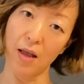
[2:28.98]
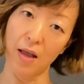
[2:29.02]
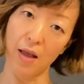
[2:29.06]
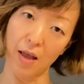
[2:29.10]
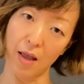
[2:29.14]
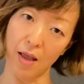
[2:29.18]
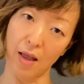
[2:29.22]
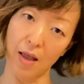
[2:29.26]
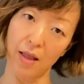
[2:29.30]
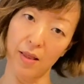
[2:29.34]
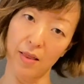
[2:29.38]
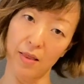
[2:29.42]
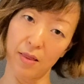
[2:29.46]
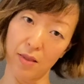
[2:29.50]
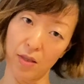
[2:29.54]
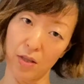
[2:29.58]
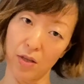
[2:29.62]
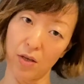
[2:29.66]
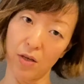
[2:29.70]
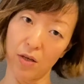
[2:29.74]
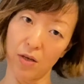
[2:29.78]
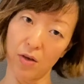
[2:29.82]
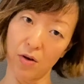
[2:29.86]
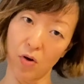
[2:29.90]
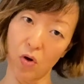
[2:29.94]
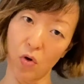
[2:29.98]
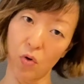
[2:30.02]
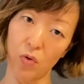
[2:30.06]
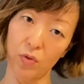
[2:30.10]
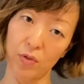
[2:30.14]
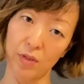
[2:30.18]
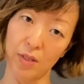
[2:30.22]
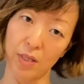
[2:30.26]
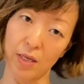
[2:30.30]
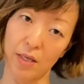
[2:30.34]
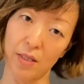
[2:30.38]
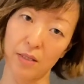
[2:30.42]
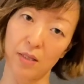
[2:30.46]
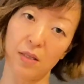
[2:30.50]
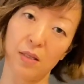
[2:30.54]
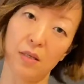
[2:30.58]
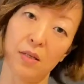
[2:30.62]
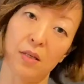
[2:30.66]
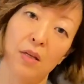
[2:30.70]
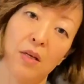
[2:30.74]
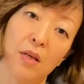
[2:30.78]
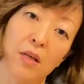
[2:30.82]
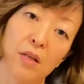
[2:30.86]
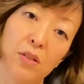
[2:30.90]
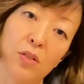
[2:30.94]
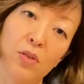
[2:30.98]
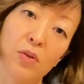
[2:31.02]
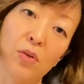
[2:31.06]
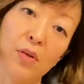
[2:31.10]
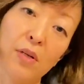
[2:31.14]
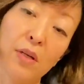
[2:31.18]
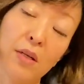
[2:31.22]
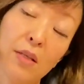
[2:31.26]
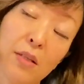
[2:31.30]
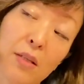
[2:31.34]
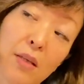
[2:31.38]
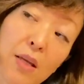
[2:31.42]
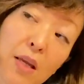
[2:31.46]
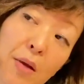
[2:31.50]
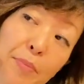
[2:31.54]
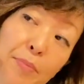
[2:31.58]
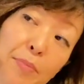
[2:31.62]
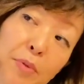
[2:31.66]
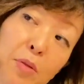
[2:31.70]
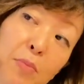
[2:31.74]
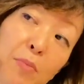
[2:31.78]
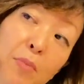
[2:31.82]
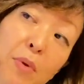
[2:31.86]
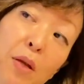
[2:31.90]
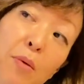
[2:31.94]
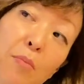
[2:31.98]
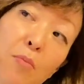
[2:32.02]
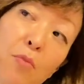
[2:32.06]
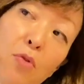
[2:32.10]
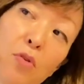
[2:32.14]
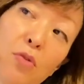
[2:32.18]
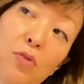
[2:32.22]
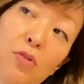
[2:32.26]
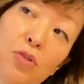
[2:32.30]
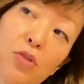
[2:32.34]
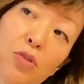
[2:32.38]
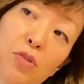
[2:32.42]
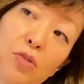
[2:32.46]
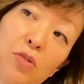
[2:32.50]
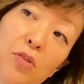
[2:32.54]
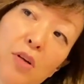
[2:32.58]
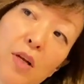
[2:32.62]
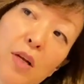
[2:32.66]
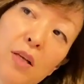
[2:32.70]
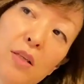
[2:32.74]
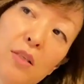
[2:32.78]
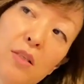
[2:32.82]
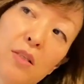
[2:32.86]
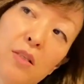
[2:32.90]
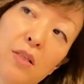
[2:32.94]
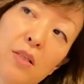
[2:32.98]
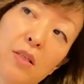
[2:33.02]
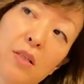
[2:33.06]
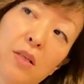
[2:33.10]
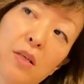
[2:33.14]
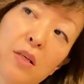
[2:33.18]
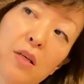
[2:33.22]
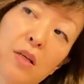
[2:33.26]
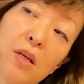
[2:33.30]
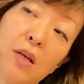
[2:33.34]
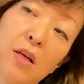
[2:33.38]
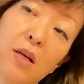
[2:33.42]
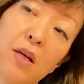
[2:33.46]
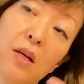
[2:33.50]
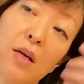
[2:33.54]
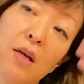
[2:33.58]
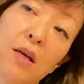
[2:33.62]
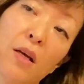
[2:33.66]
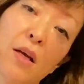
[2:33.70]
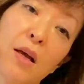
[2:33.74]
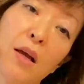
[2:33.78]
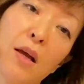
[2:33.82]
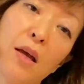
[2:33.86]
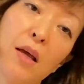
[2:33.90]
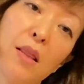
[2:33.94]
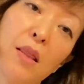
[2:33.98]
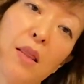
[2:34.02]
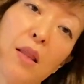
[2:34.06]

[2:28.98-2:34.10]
and hold it. So it gives me more stretch. And